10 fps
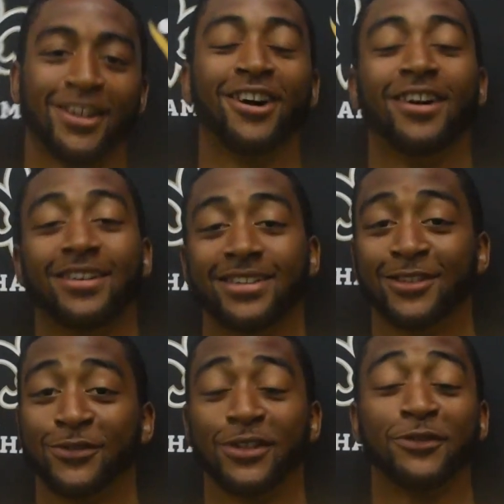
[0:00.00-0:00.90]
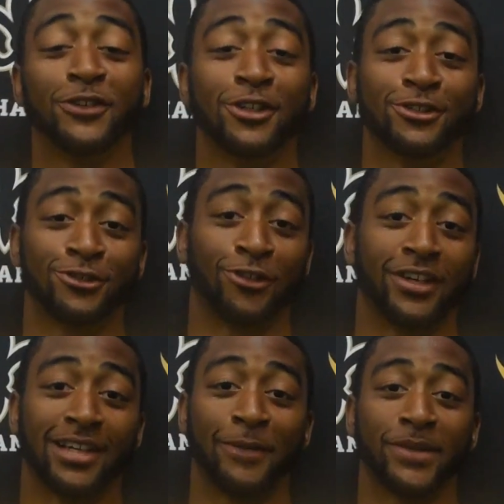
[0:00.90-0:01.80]
It feels
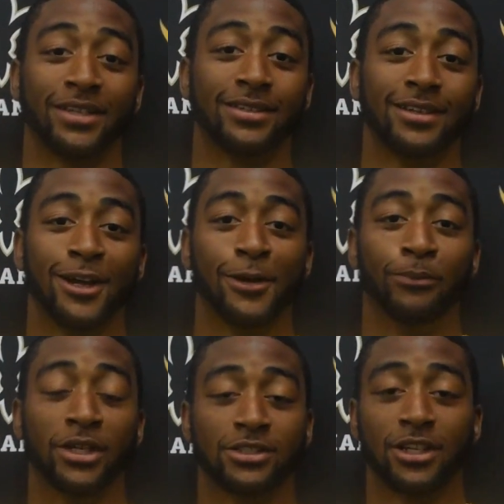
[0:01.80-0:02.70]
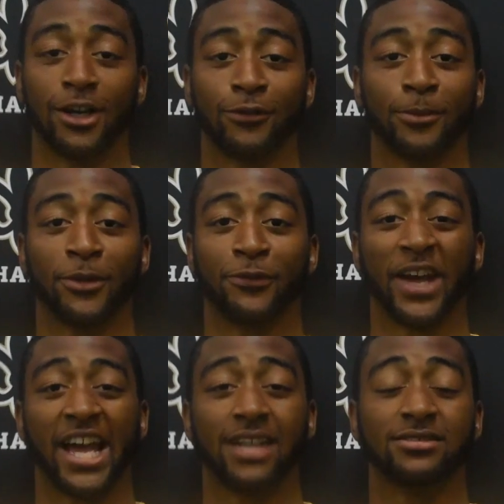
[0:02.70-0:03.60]
great. I mean, much love from the
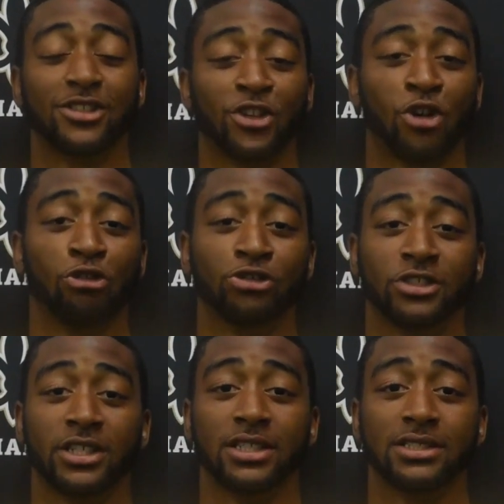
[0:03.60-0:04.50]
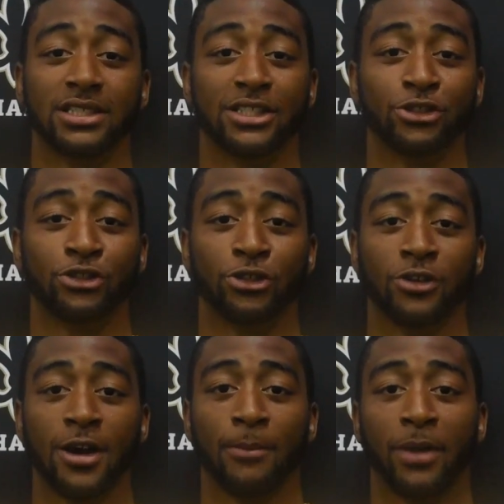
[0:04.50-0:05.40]
fans and the coaches, and
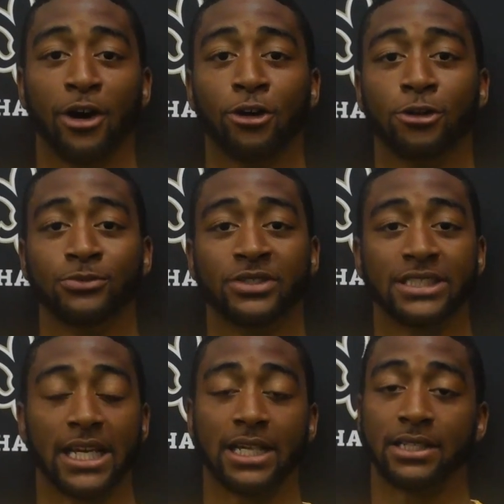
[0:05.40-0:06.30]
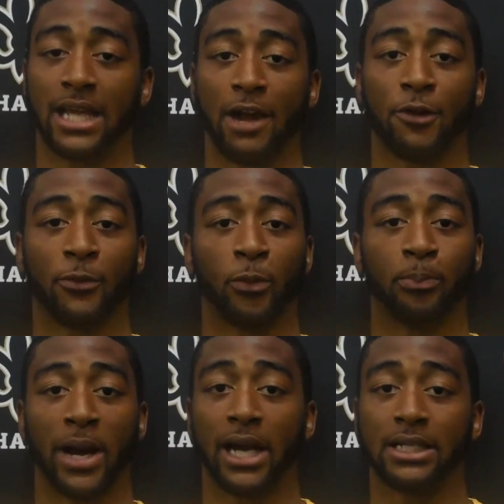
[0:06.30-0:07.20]
my home state.
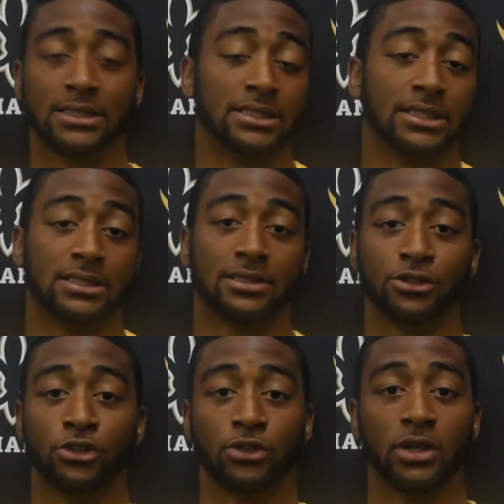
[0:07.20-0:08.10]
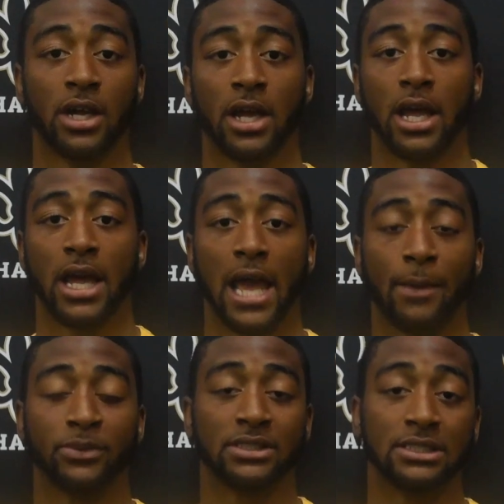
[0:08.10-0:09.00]
Everybody just
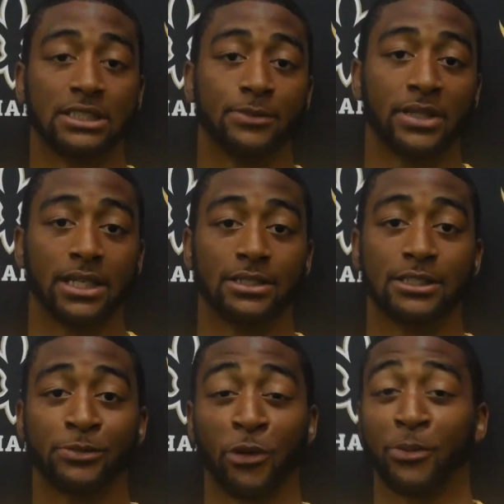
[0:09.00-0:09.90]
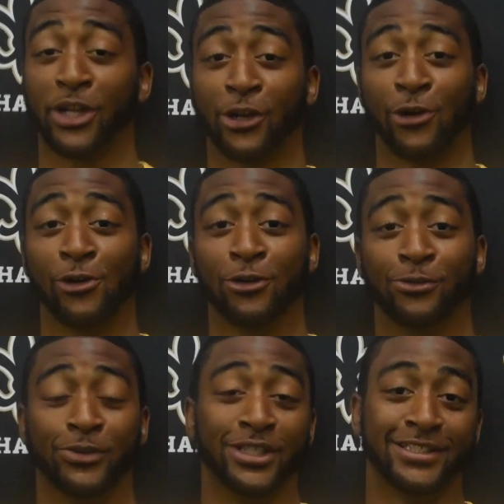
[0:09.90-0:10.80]
happens to see me in this purple and gold,
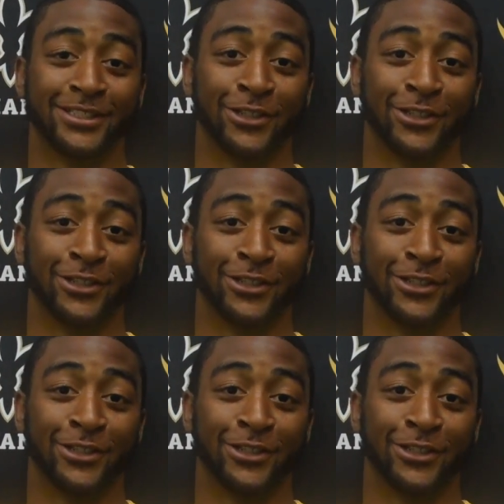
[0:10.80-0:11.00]
but